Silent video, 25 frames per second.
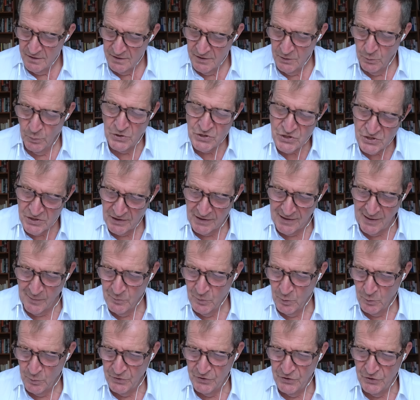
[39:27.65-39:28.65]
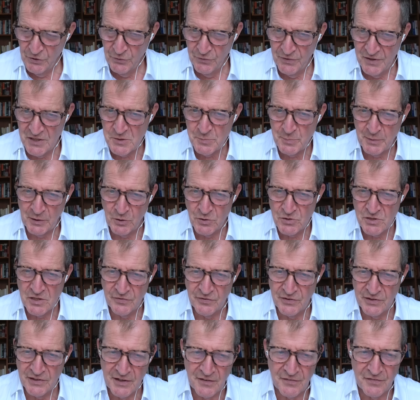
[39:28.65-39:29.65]
you wish the government would do this because
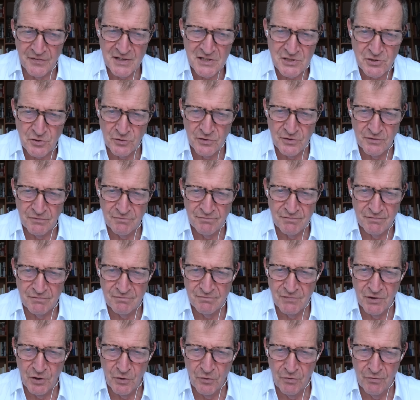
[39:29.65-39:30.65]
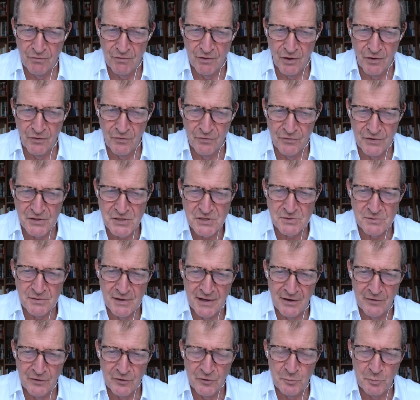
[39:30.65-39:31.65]
if they did this on on this
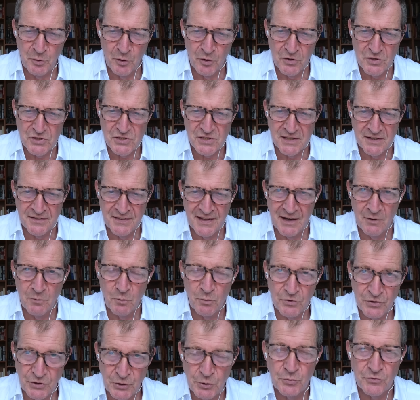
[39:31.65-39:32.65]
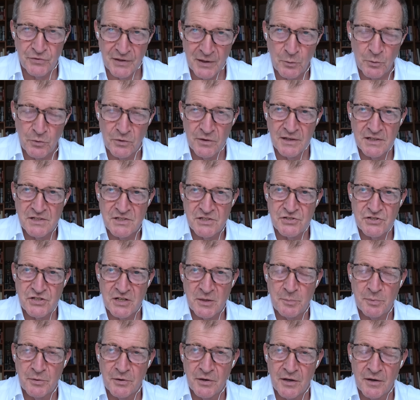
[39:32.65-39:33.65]
area of policy that you think would lead to
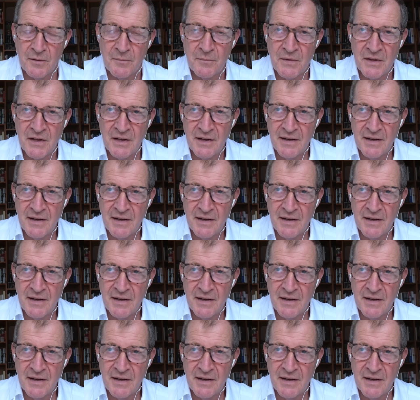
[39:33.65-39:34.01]
cheaper